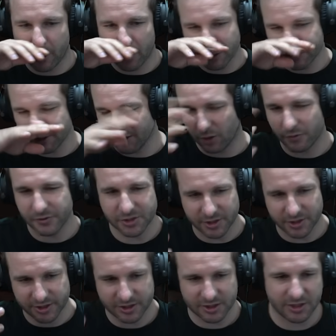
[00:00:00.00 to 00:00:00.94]
Now,
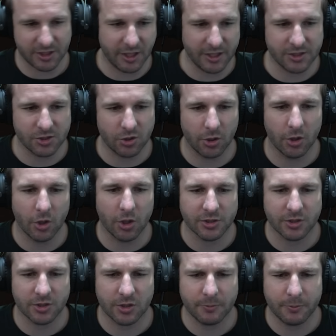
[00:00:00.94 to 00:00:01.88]
obviously, it's not
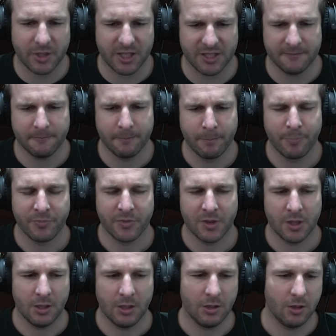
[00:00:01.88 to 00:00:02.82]
night time, but
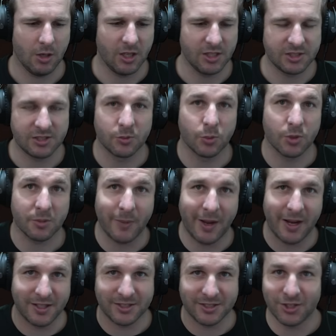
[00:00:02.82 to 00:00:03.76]
I still want to
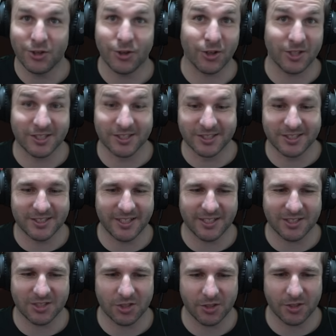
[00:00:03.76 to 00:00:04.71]
make it so you guys could
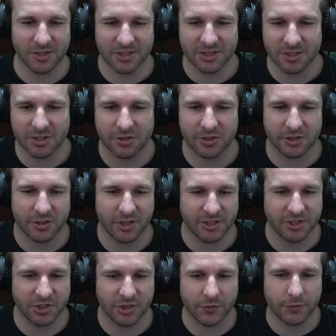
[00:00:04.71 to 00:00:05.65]
see it. So this is a
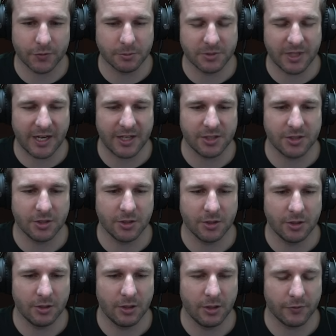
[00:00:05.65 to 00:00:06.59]
transition from day
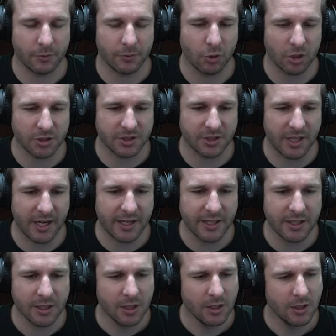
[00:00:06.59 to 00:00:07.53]
to from night to
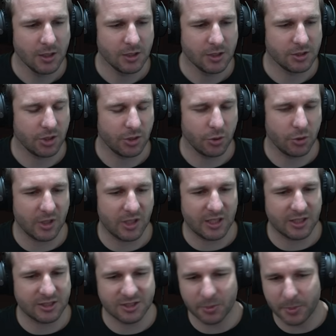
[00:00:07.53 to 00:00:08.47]
day. So you
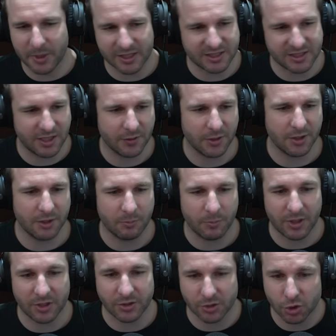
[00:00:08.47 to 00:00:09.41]
will still be able to see
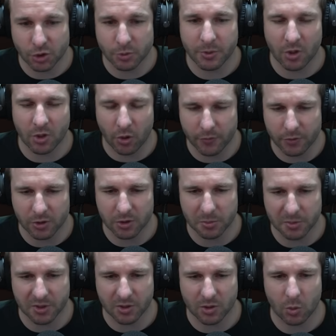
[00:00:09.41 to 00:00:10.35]
everything, but there should be hopefully a
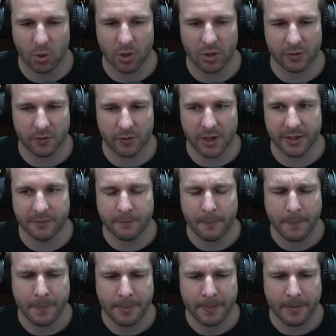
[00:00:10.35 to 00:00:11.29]
little bit of quieter raid.